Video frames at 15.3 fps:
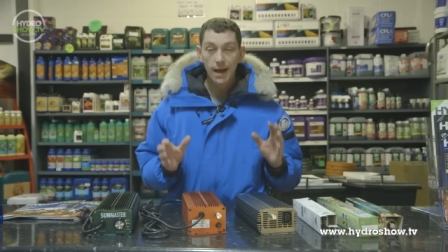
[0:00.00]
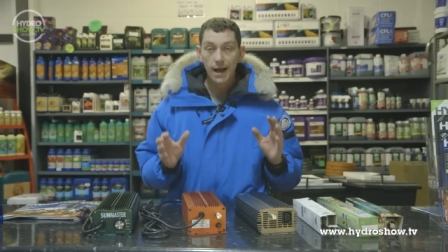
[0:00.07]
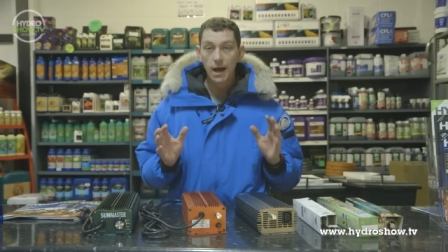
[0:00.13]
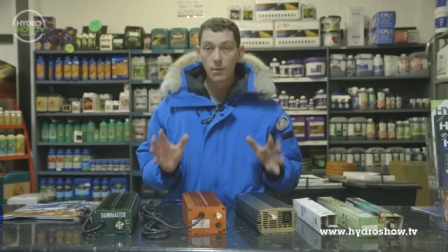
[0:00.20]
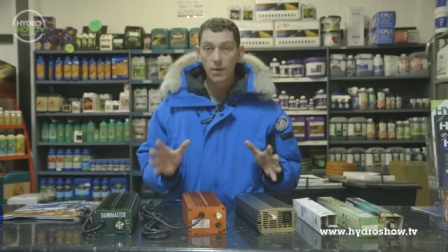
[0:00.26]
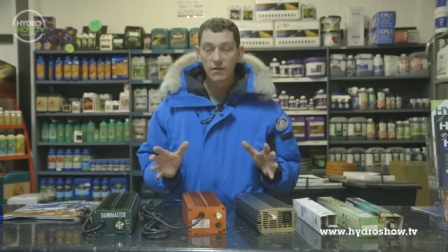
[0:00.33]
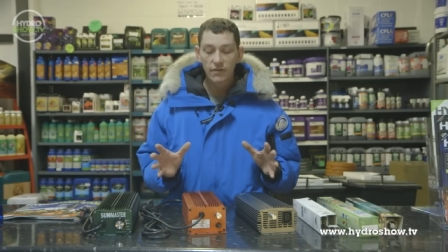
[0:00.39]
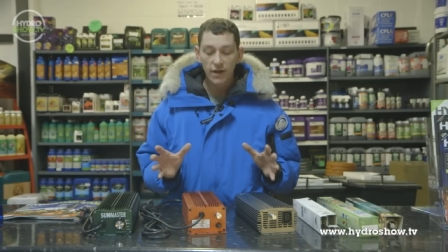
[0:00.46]

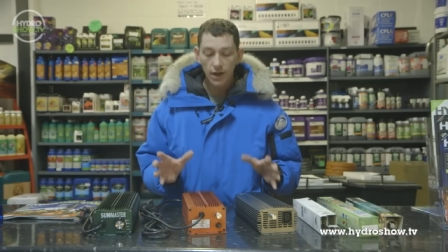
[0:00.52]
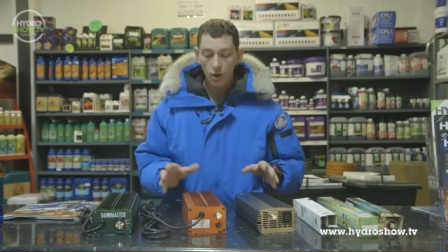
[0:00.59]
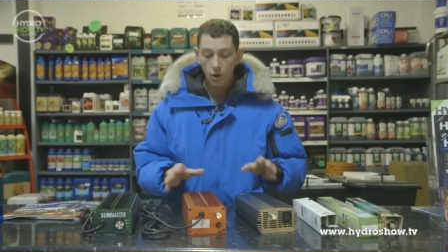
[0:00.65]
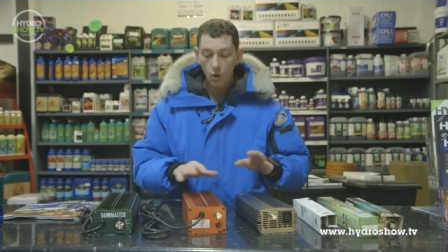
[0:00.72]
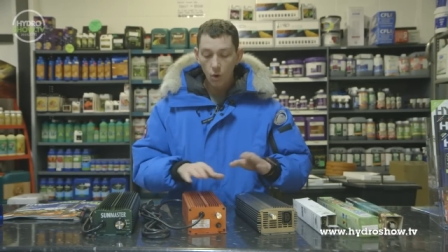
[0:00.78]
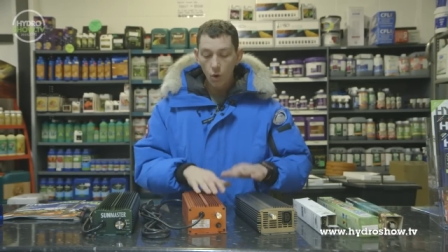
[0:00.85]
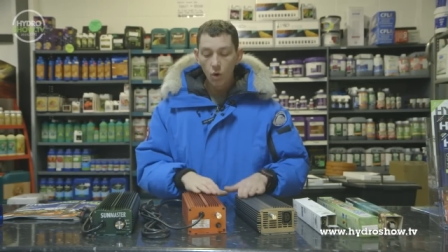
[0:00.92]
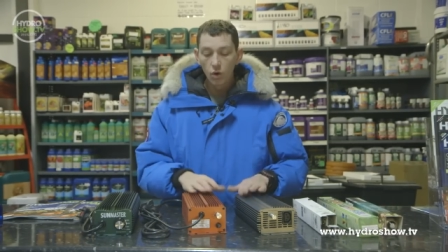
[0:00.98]
However,
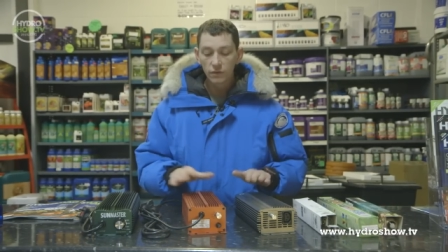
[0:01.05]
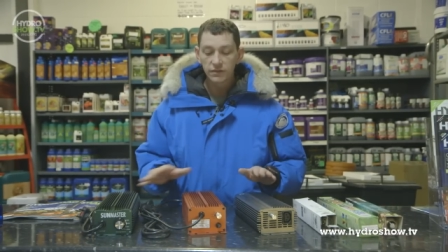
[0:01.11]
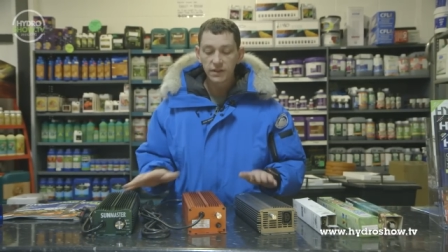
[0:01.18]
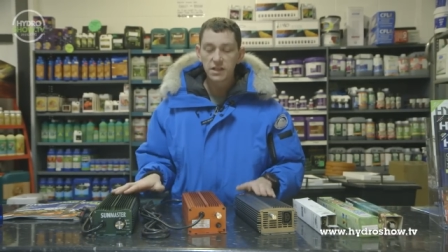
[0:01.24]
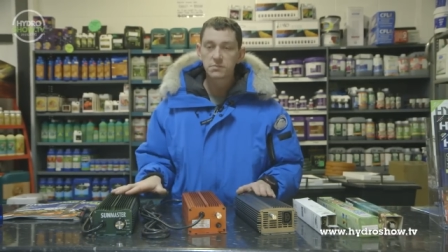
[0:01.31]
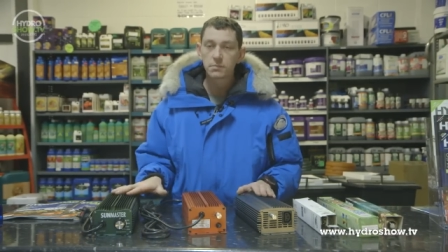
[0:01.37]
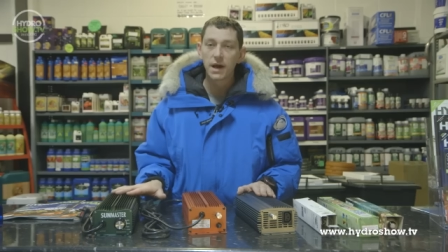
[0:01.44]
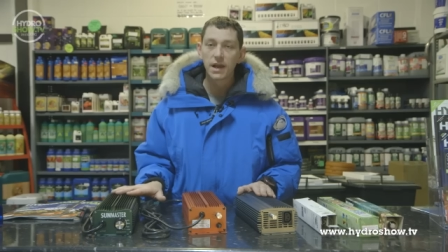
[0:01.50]
all of
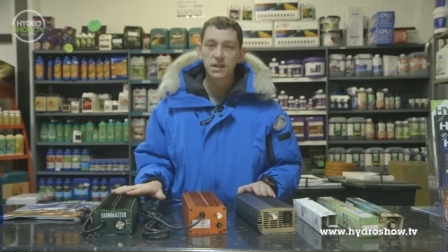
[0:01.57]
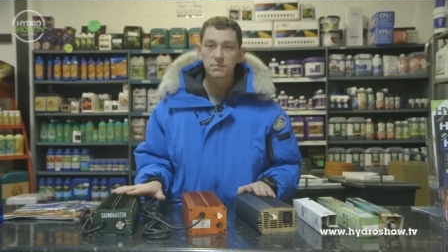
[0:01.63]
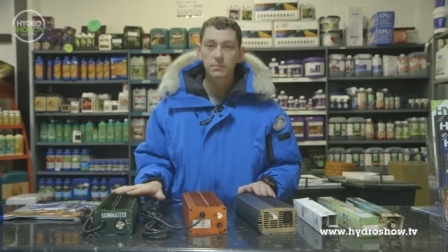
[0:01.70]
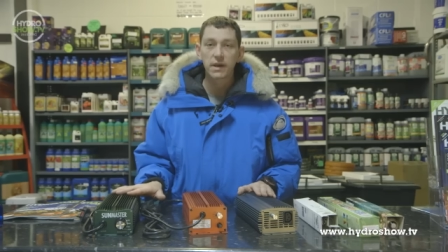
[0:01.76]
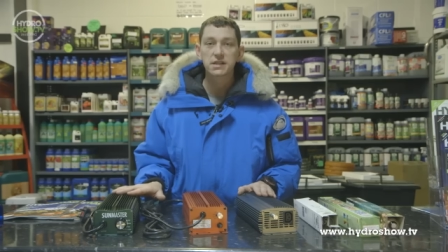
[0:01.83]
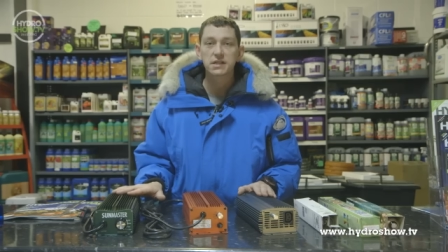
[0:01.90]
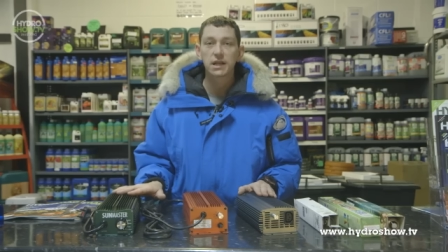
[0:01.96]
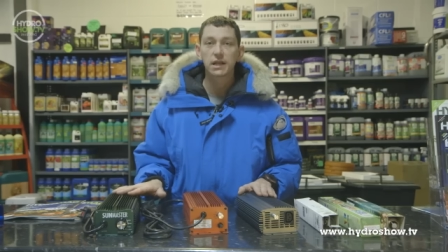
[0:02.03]
these ballasts
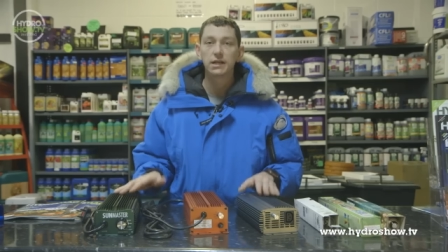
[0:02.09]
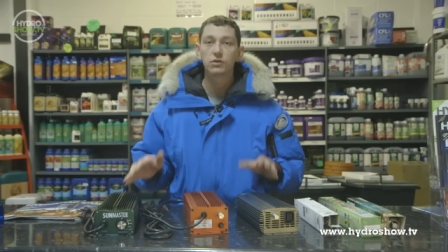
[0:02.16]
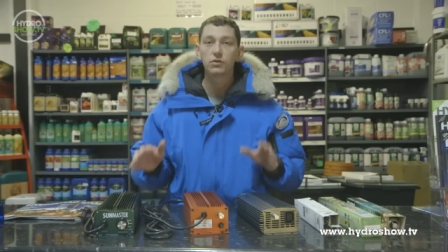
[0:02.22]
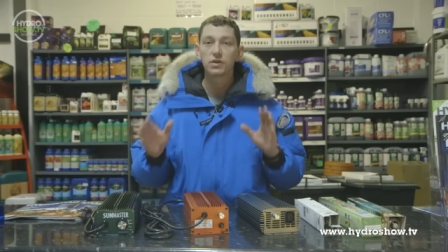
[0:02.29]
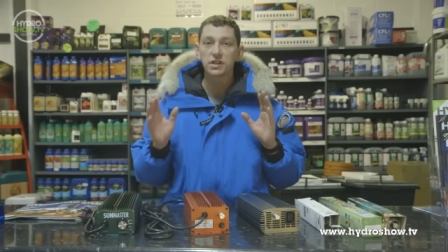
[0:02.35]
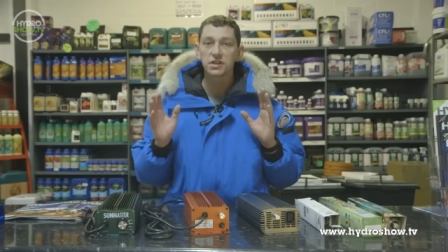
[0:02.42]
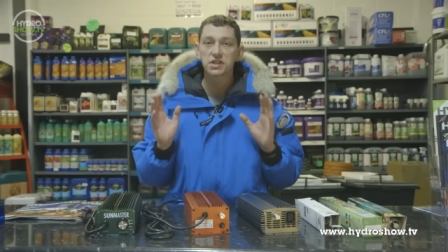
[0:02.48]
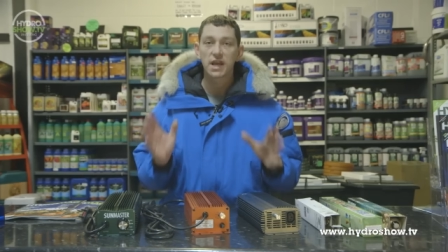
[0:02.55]
basically do
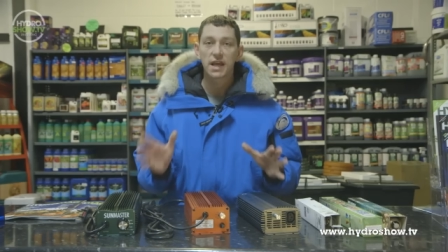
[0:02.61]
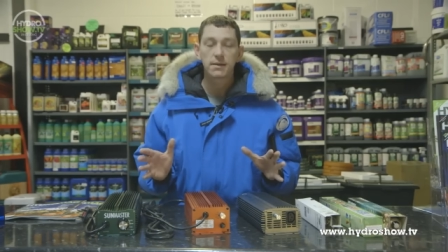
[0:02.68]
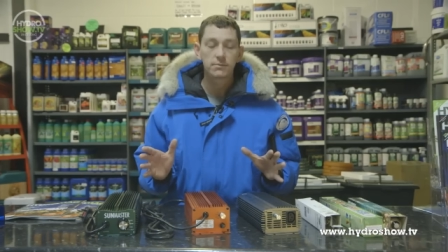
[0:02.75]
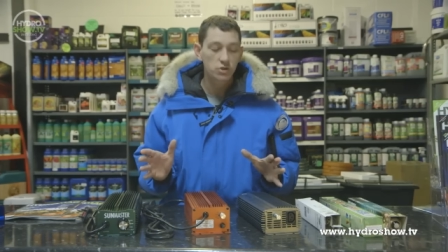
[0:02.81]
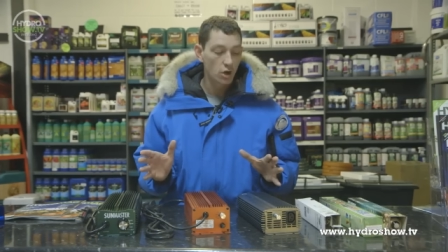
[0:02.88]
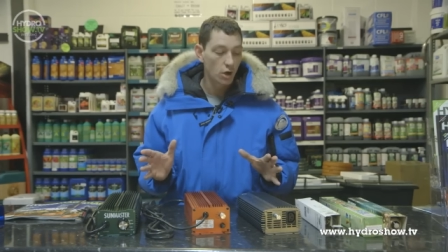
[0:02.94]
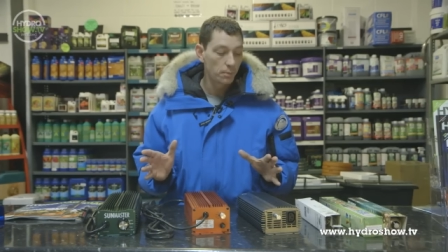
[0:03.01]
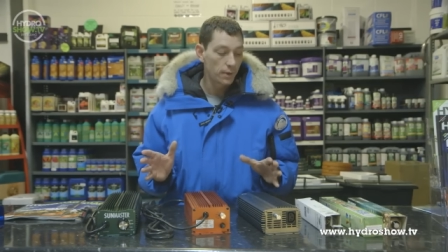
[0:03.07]
the same
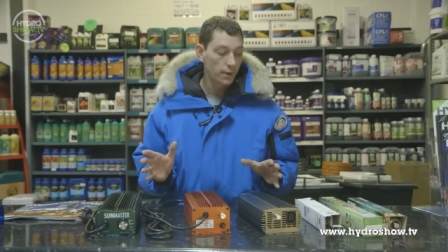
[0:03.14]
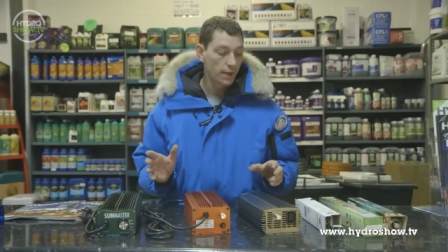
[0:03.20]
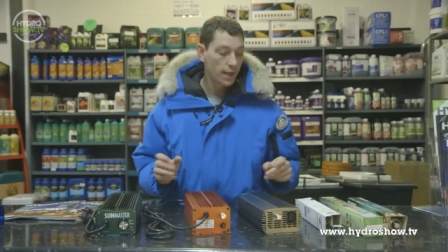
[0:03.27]
job